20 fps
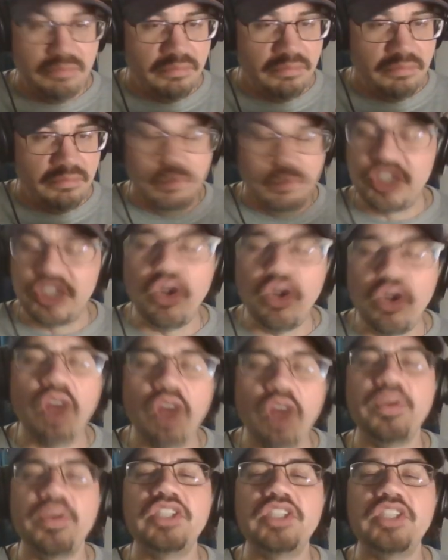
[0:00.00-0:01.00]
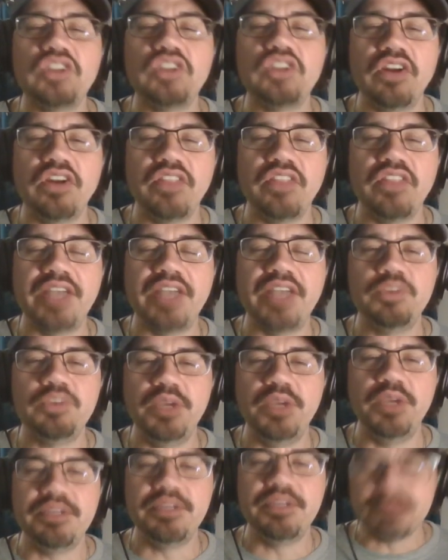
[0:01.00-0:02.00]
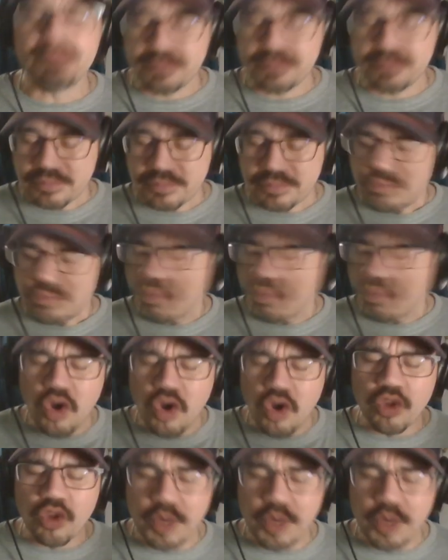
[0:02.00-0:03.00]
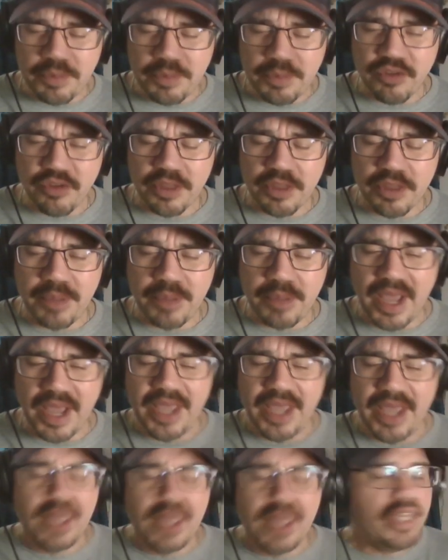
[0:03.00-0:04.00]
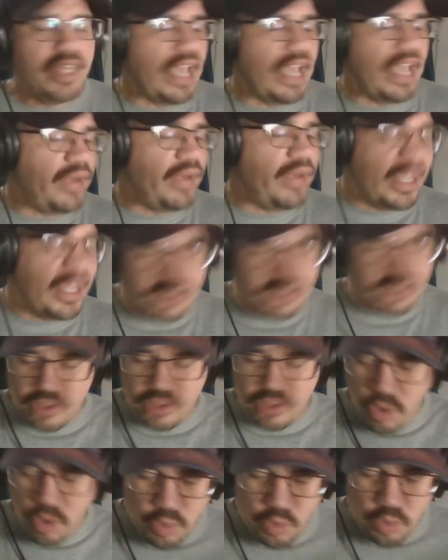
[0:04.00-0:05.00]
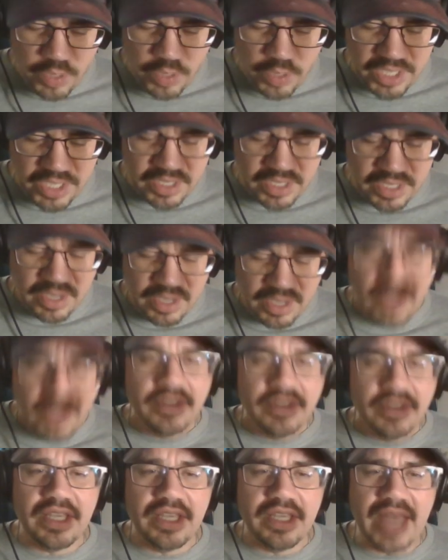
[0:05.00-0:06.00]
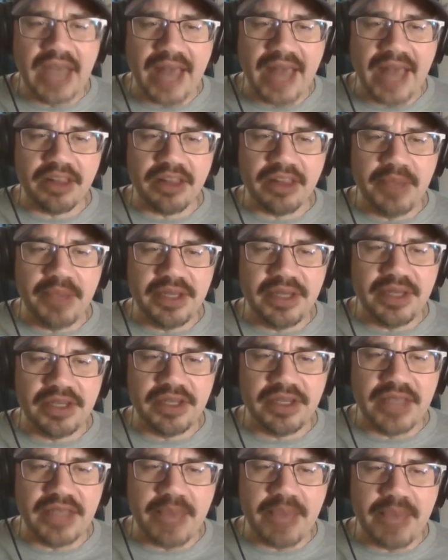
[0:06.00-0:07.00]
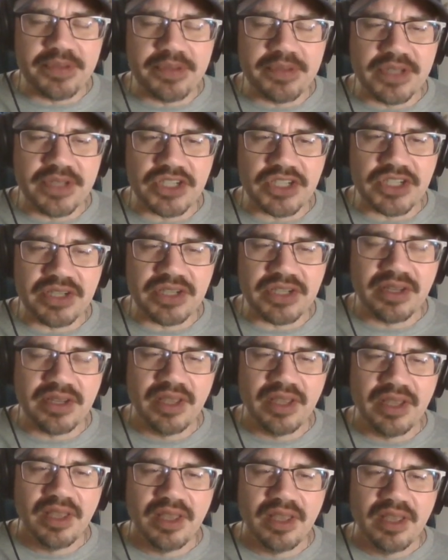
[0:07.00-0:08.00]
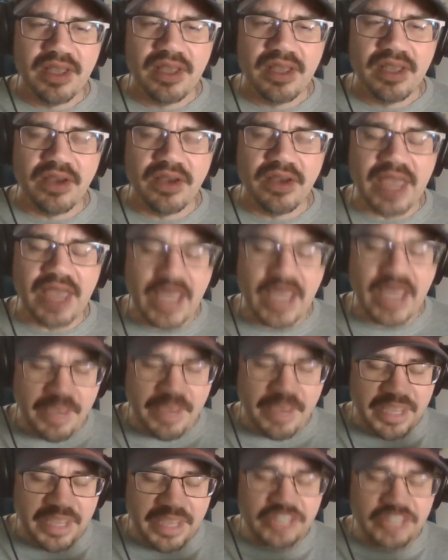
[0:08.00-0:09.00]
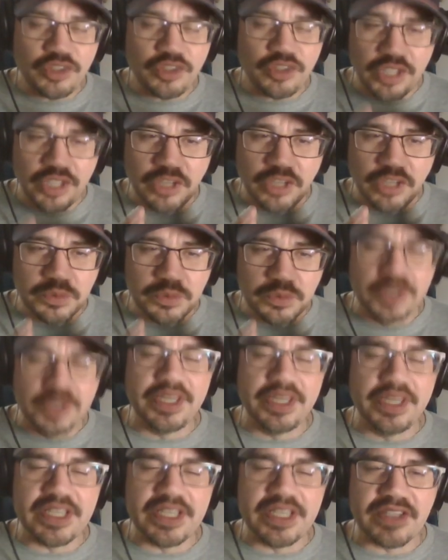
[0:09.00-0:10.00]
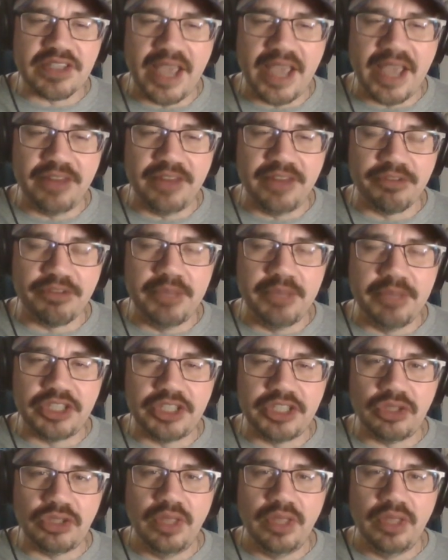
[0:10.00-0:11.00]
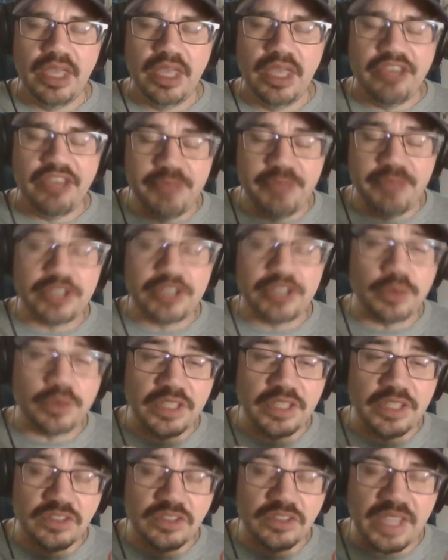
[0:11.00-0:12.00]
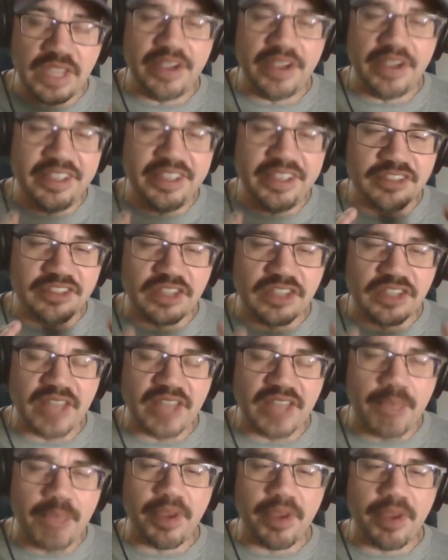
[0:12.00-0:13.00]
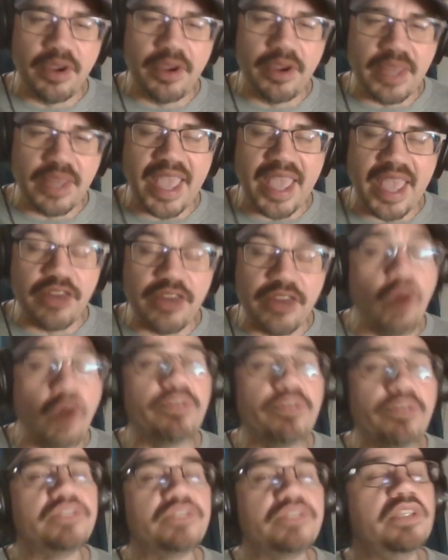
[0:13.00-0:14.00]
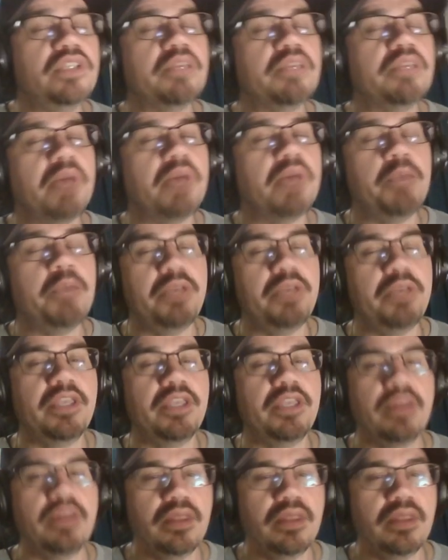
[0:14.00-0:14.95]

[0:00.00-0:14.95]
Mitchell already started last week or the week before the bye. Now he has this whole week to get acclimated in that position. Okay, it's looking really exciting for Mitchell. If Mitchell is there, he is the top priority ad over Zeke, in my opinion.